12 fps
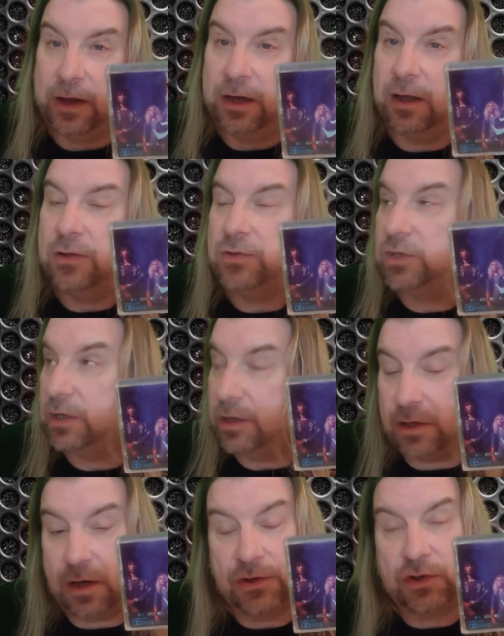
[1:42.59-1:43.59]
Guns
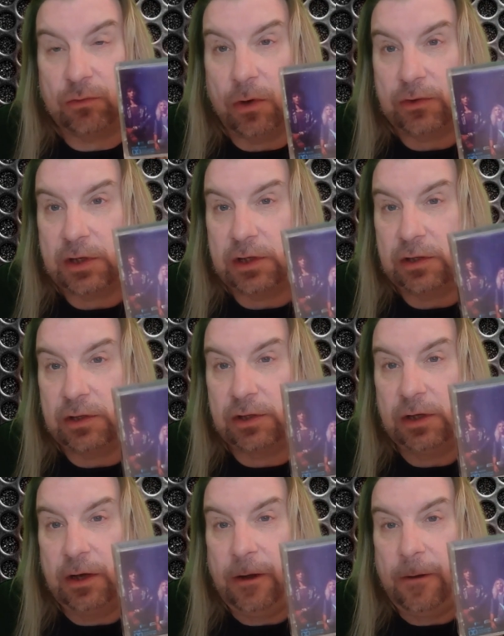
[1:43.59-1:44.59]
and Guns N' Roses